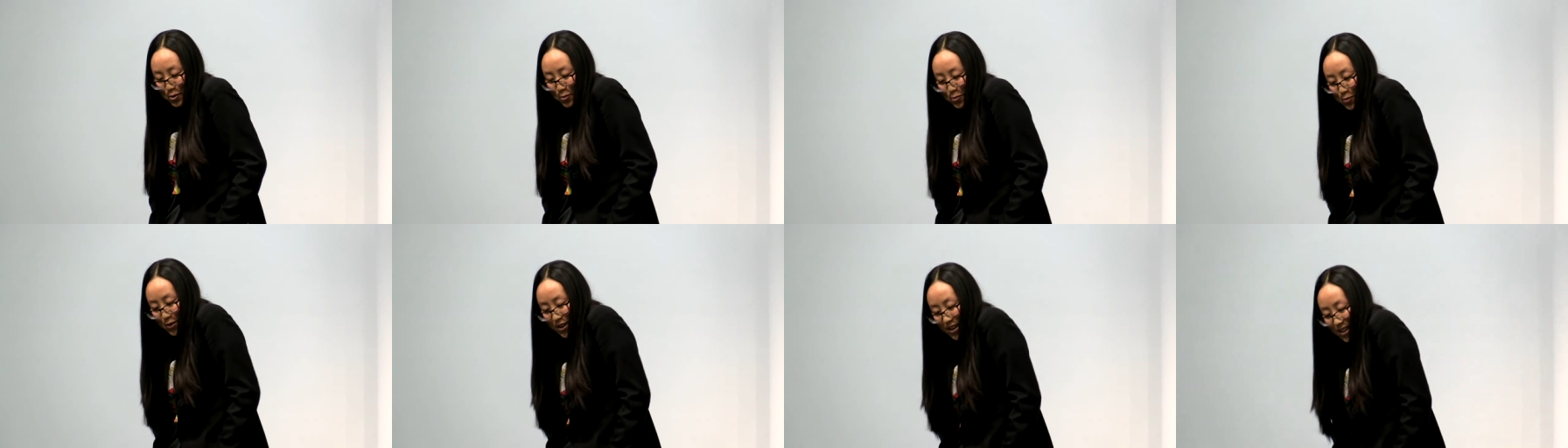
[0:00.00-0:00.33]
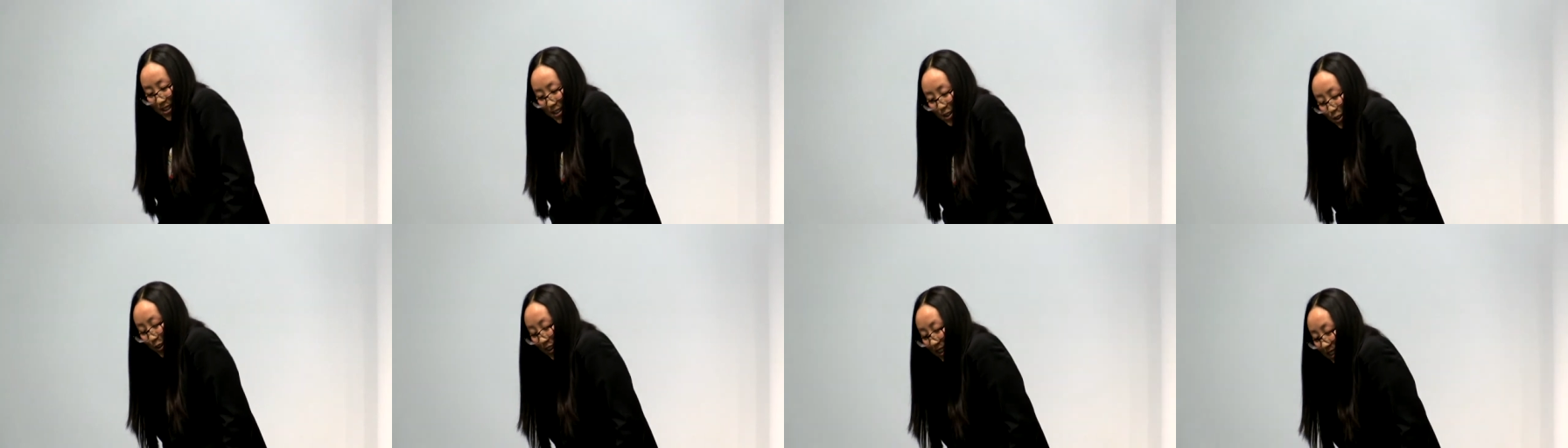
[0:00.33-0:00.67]

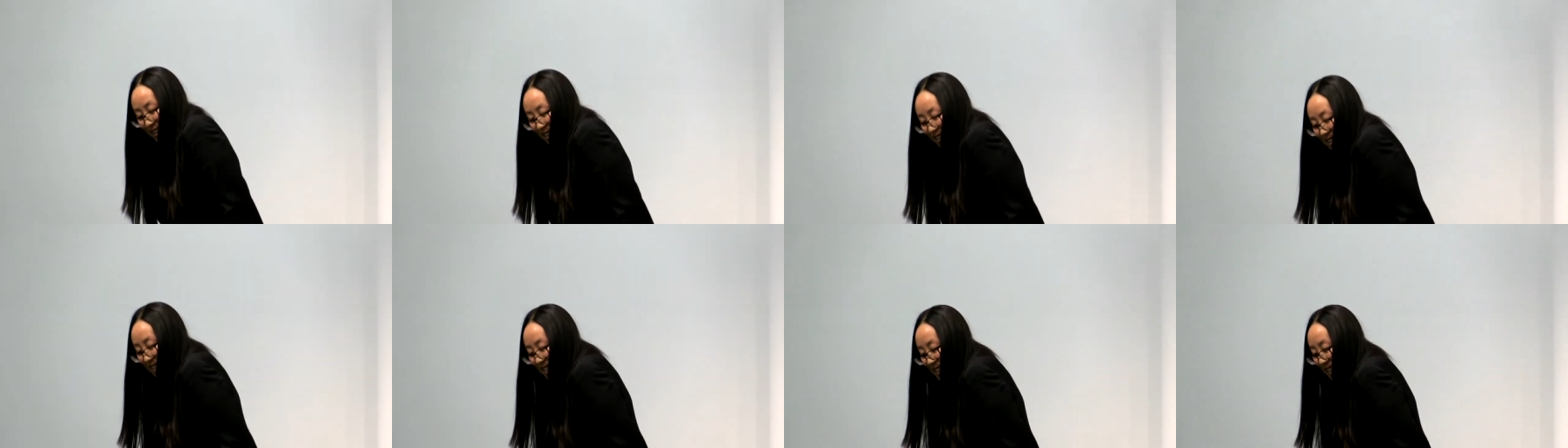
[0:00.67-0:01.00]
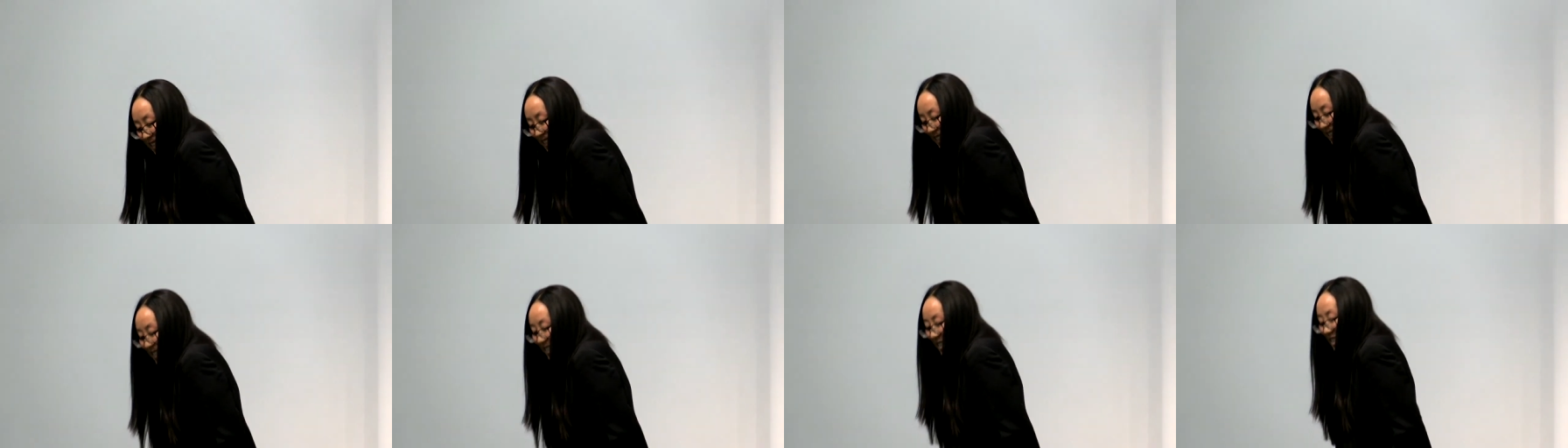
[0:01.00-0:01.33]
really trying to
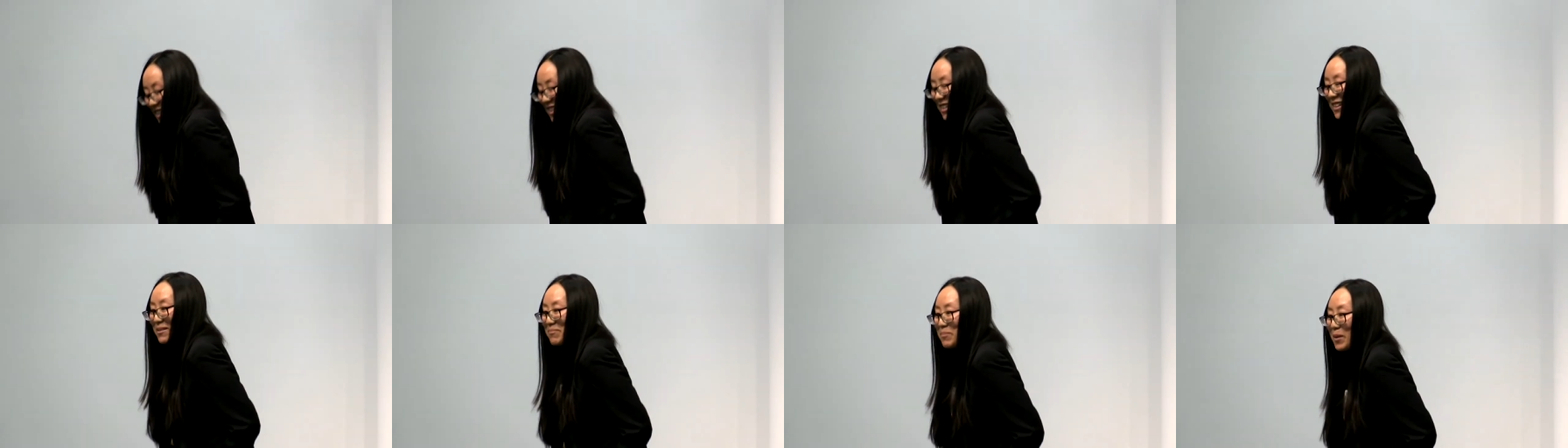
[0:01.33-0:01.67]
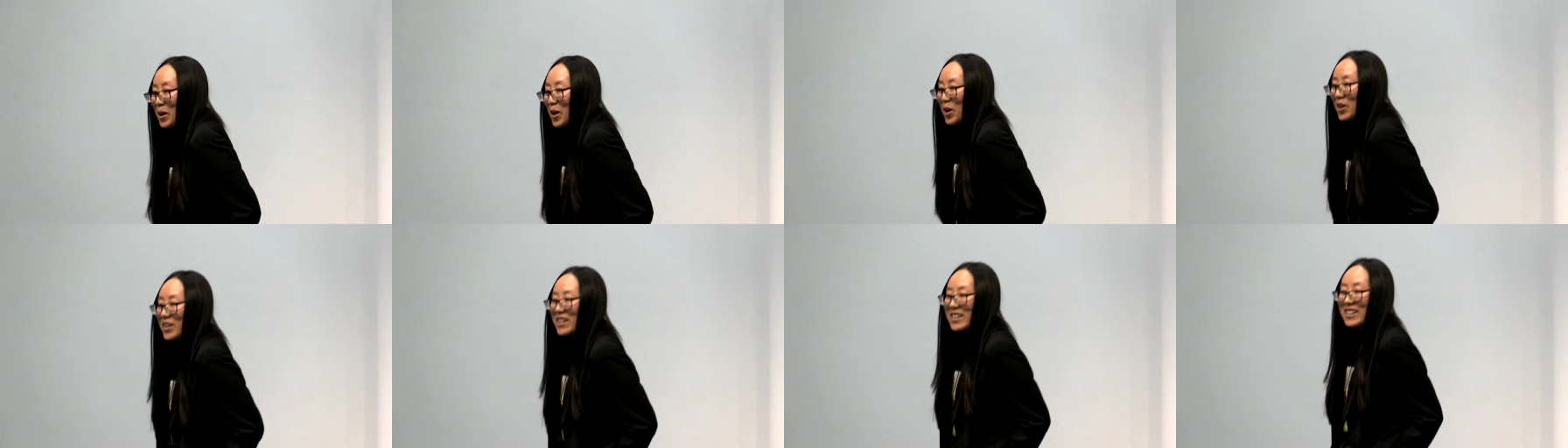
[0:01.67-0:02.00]
dig into their
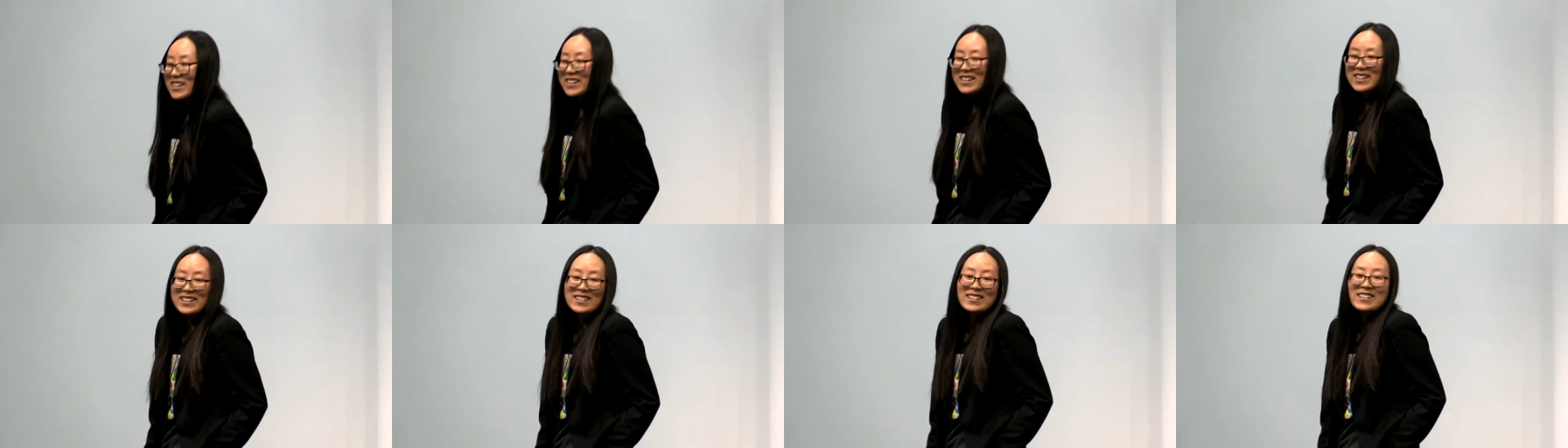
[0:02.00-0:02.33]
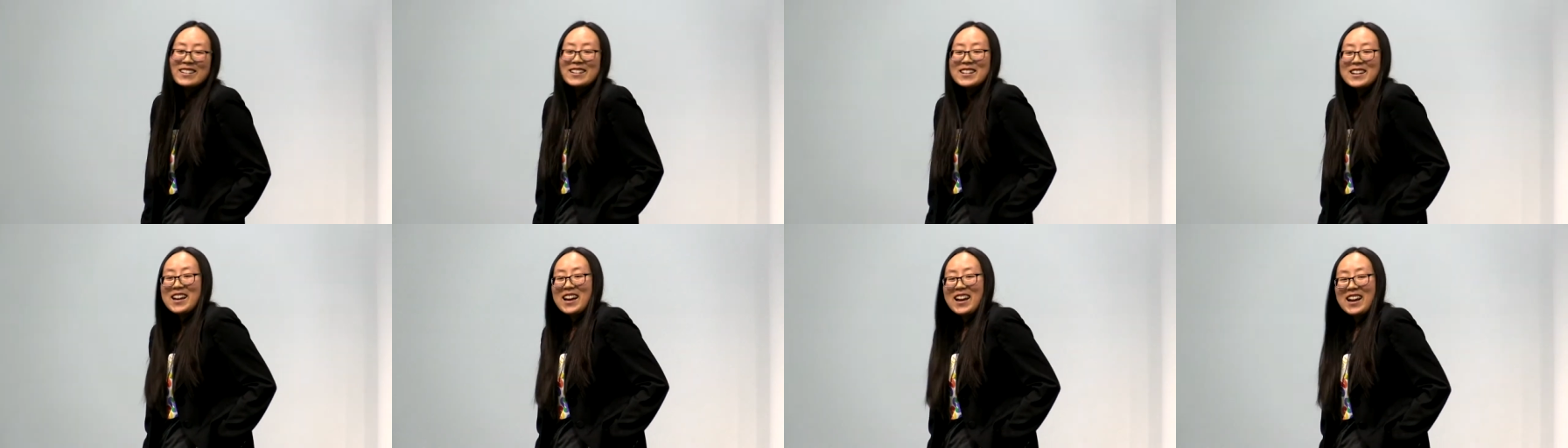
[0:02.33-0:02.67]

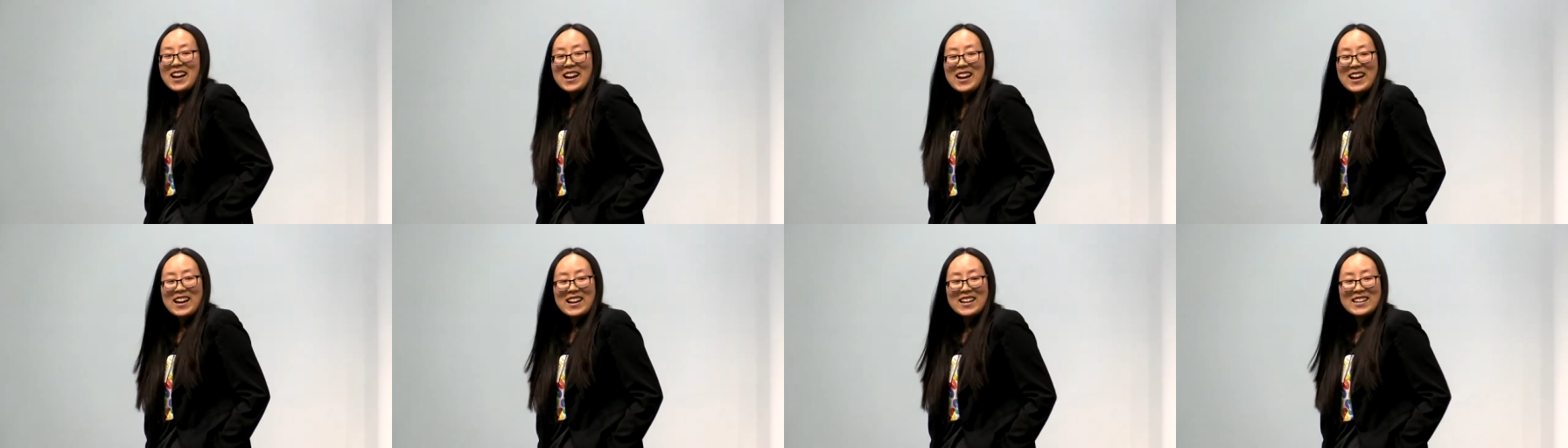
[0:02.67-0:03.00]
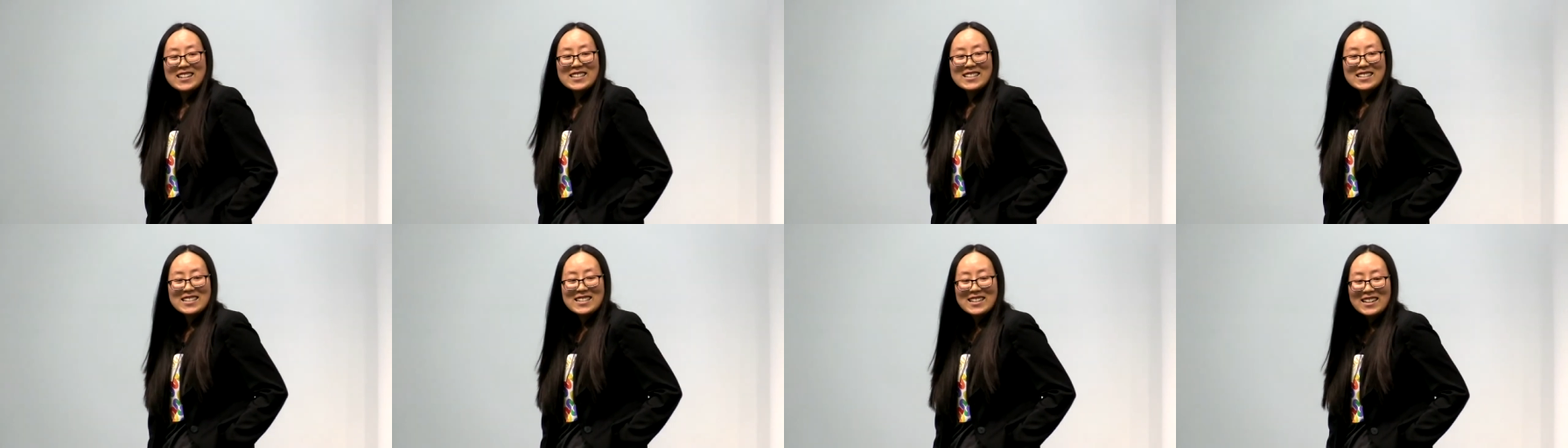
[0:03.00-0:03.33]
pocket
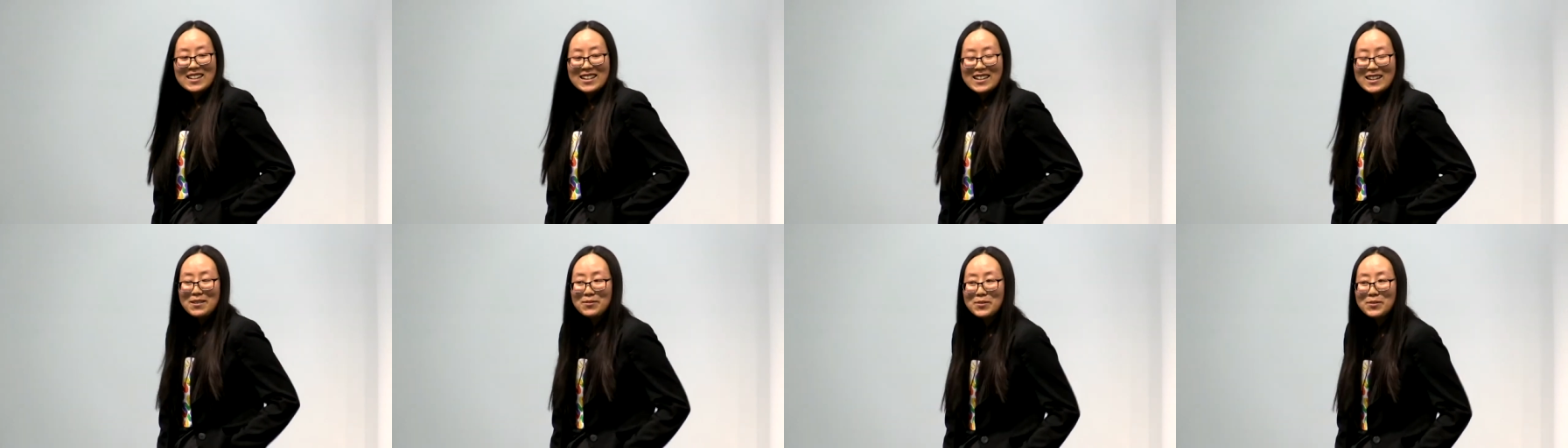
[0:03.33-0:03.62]
and uh,